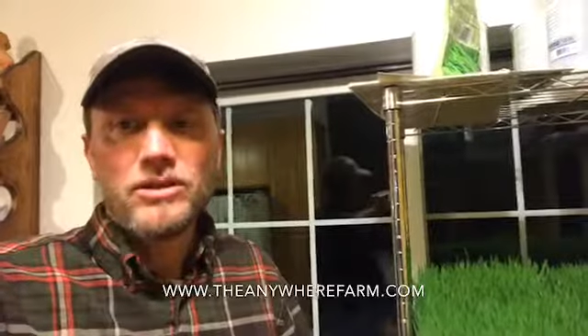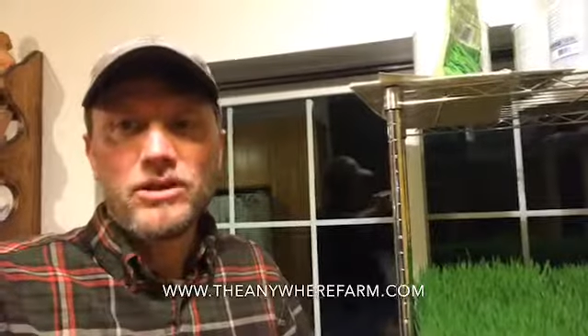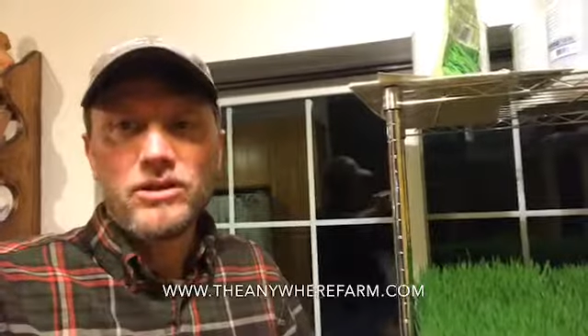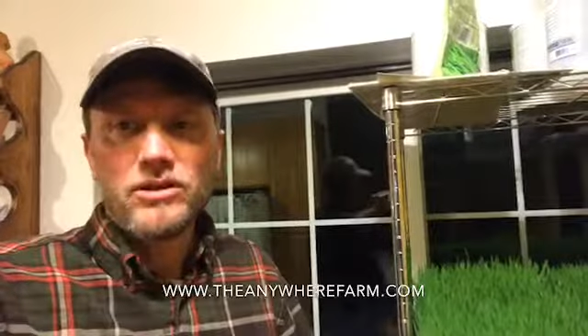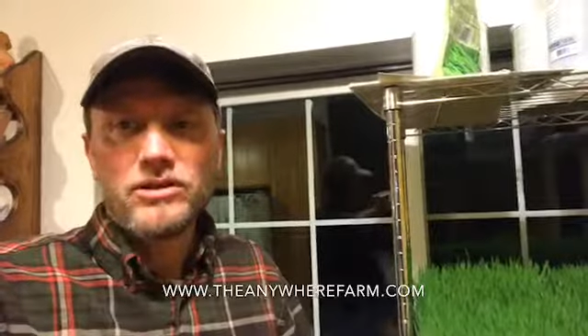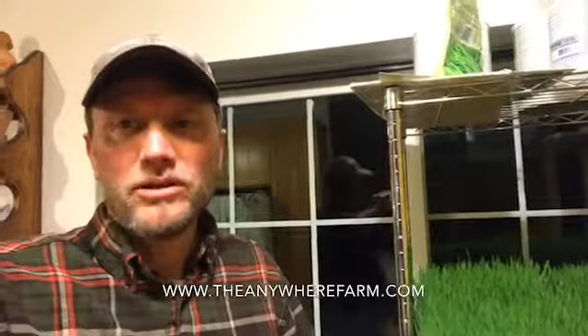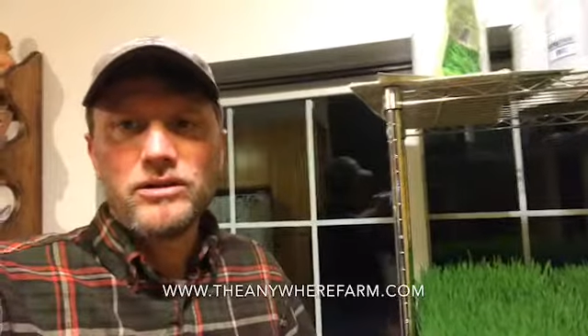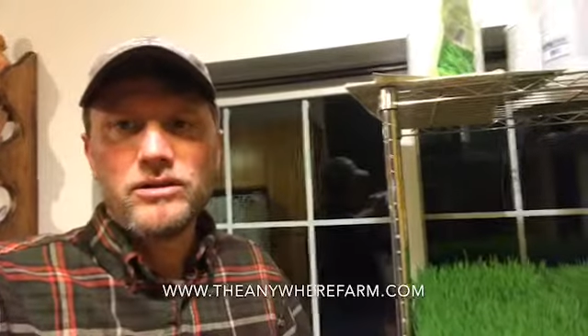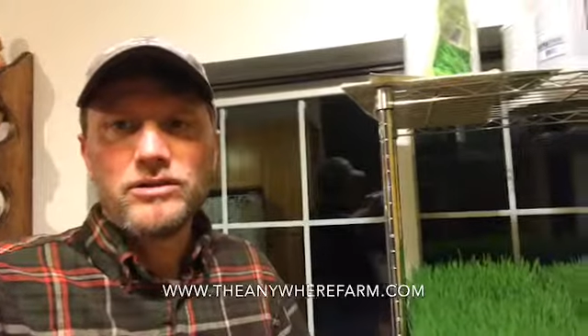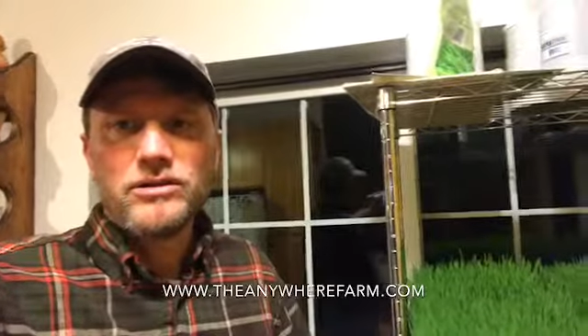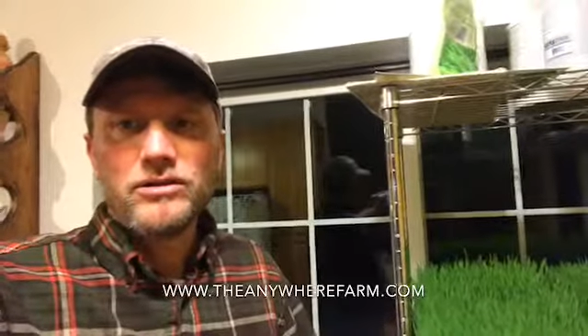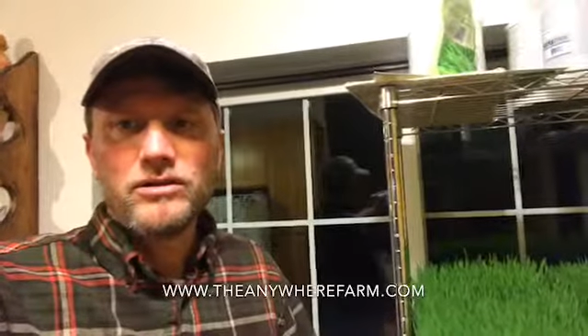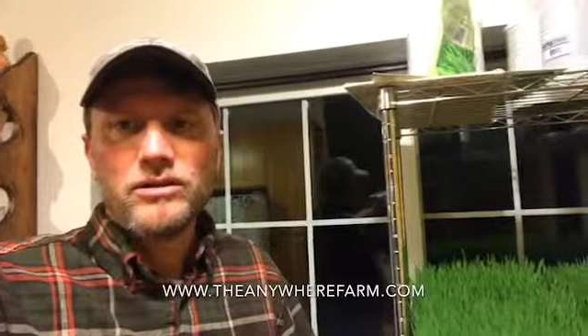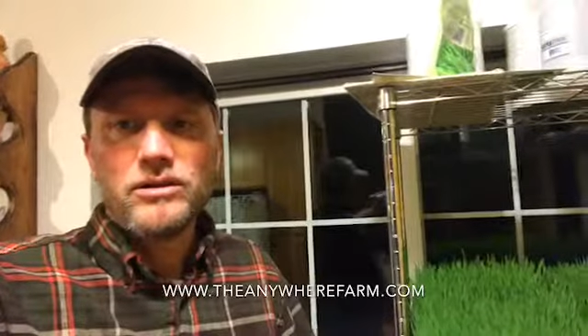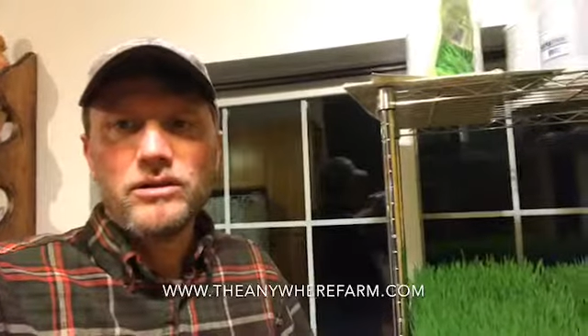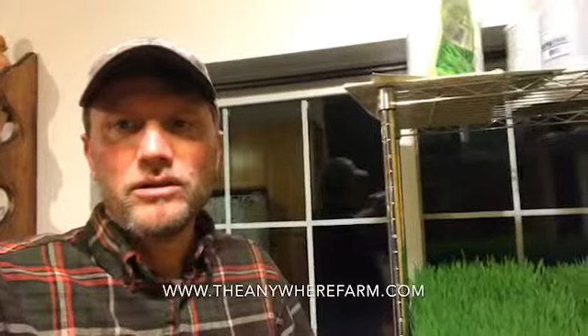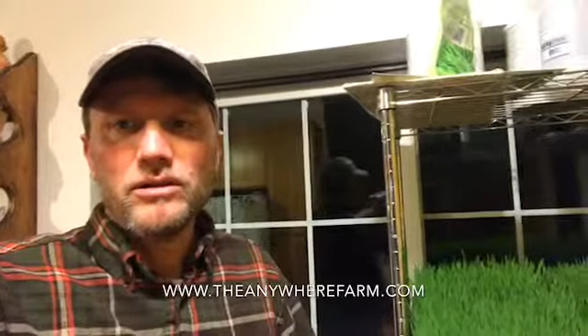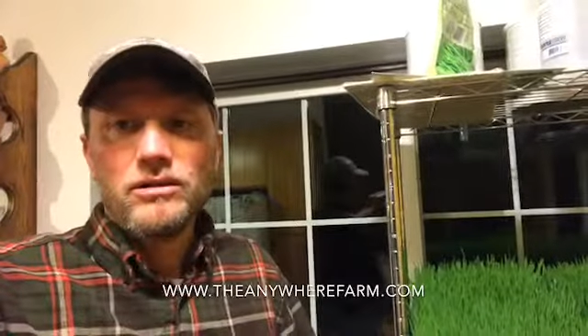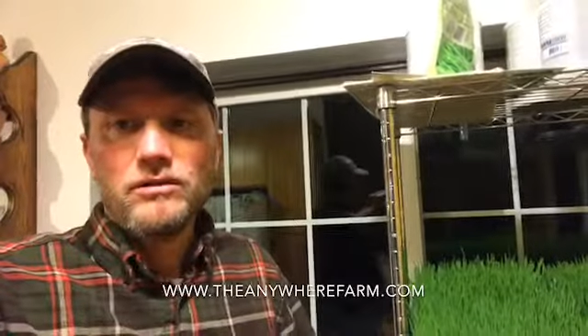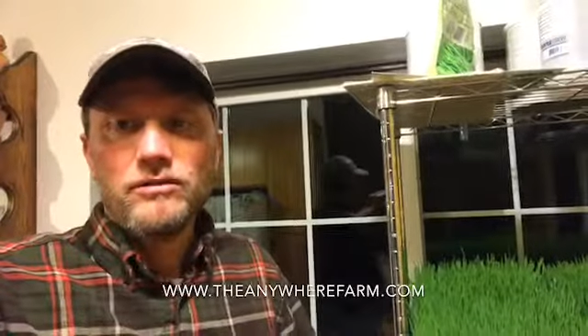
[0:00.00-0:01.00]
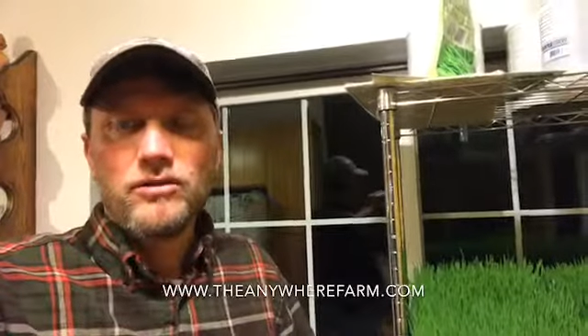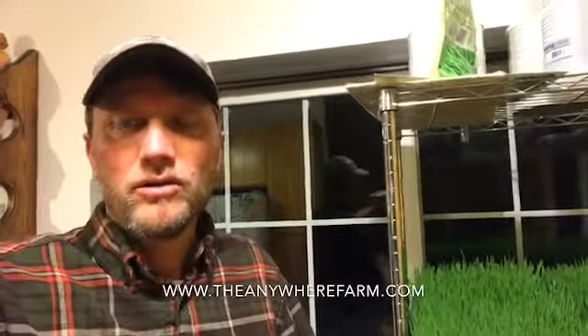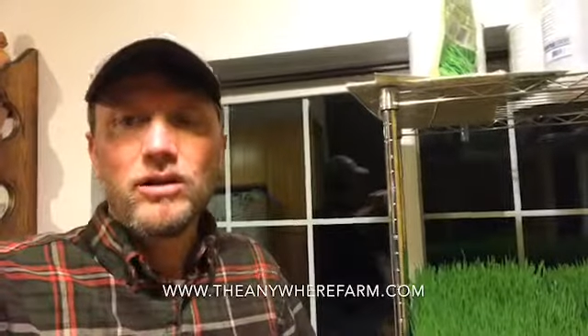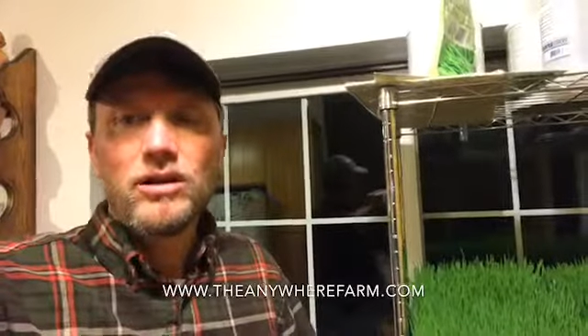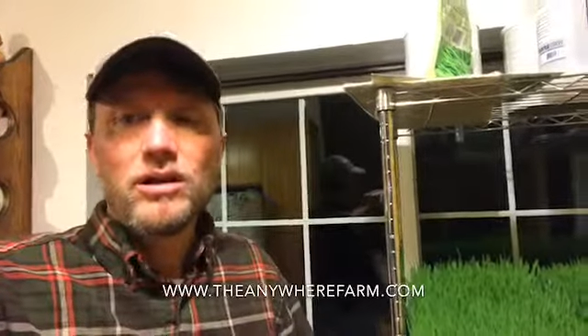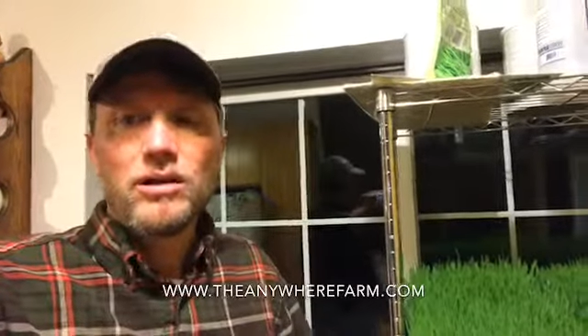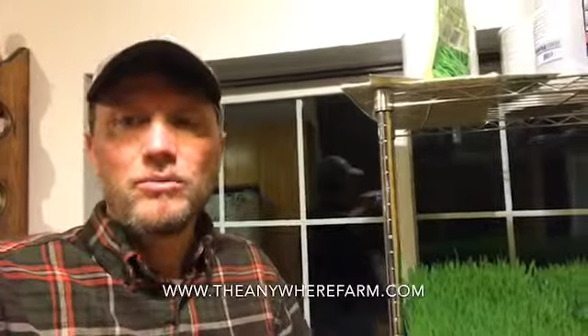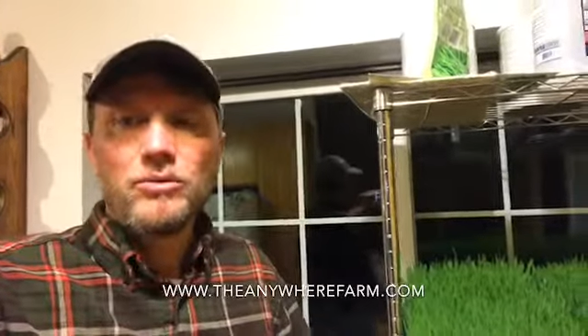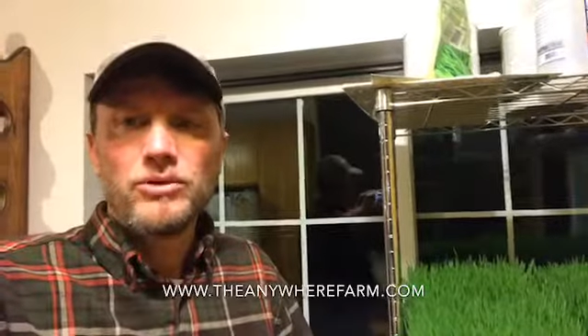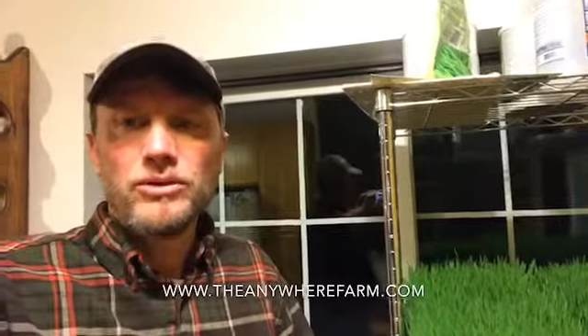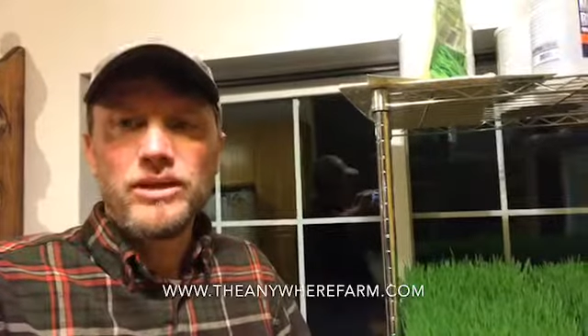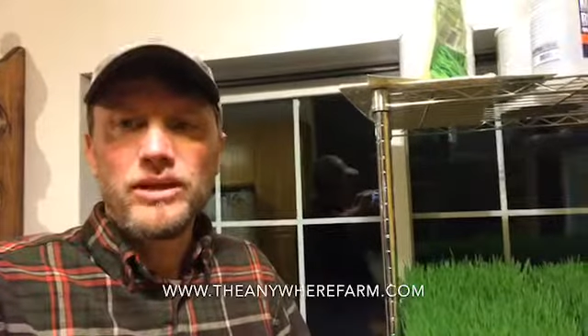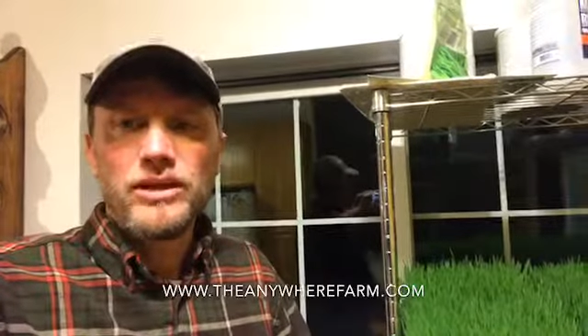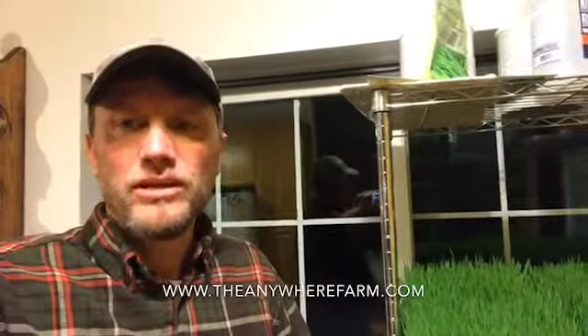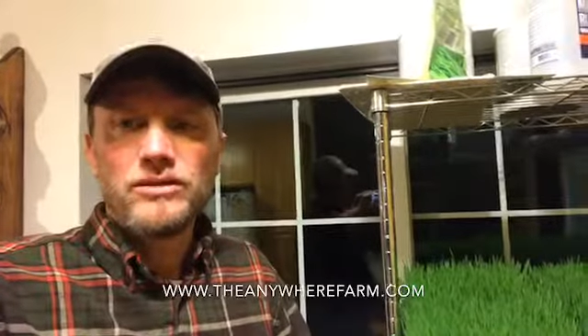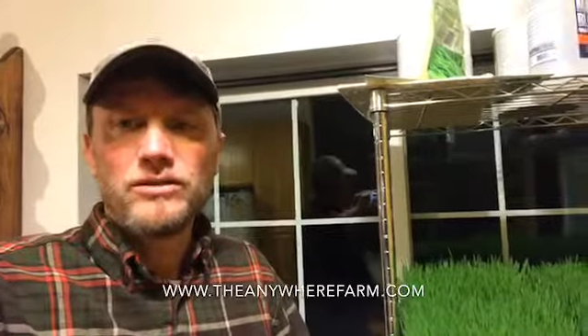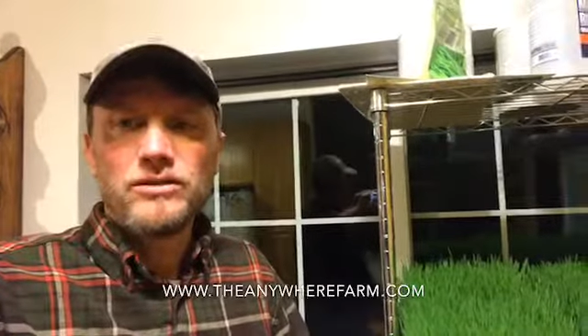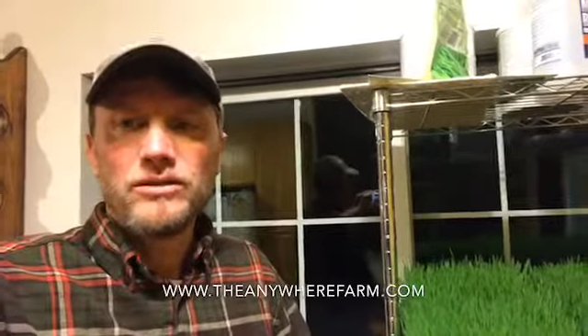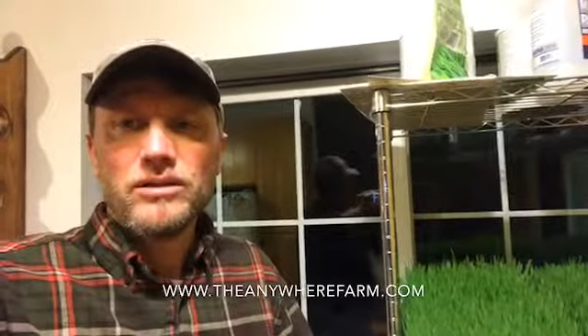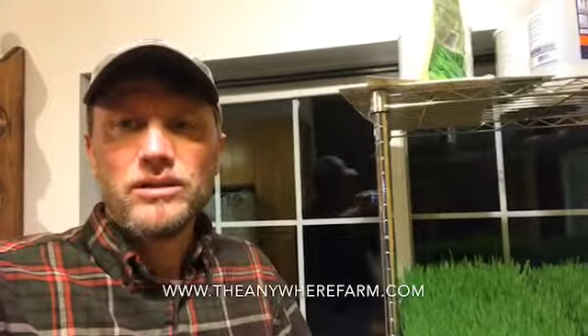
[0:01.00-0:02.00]
darkness for a couple
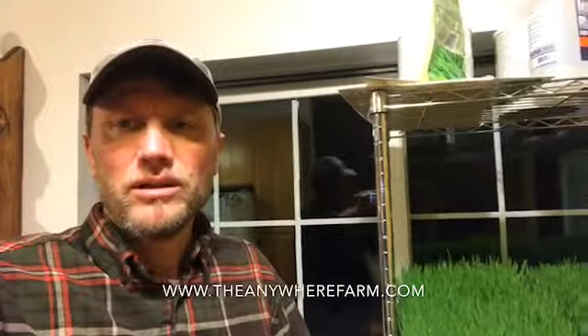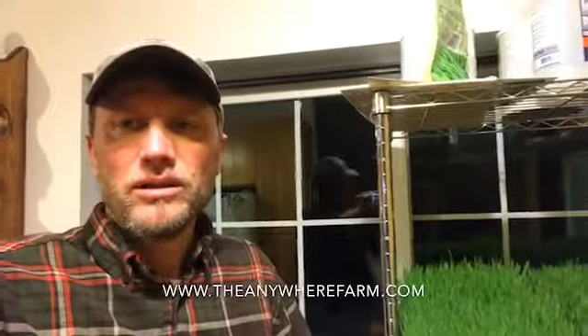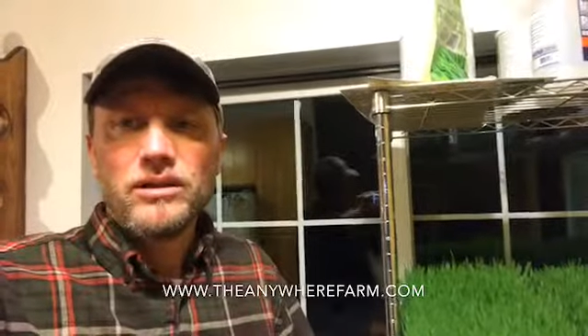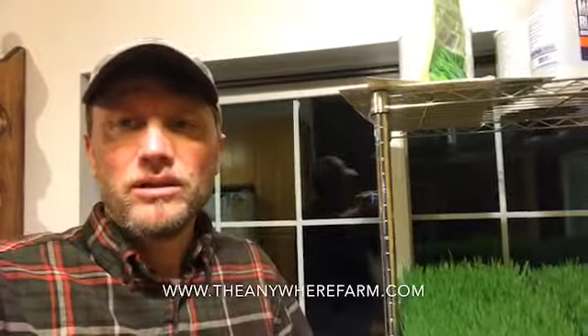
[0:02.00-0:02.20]
days